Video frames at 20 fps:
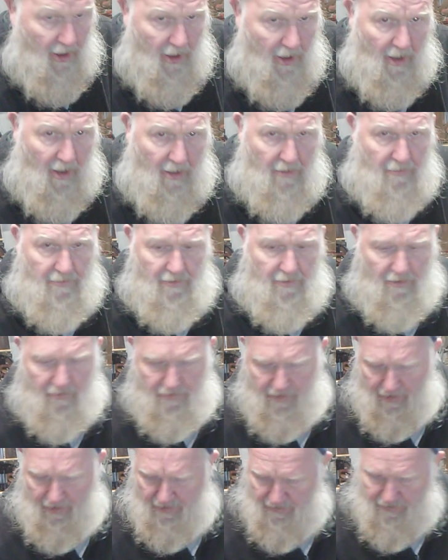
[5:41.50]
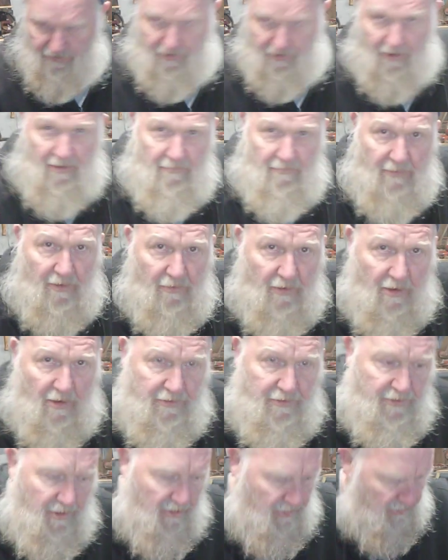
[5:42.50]
I don't know, can you see me right
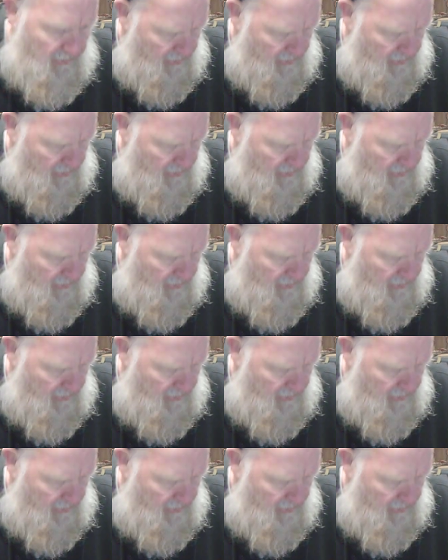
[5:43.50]
there or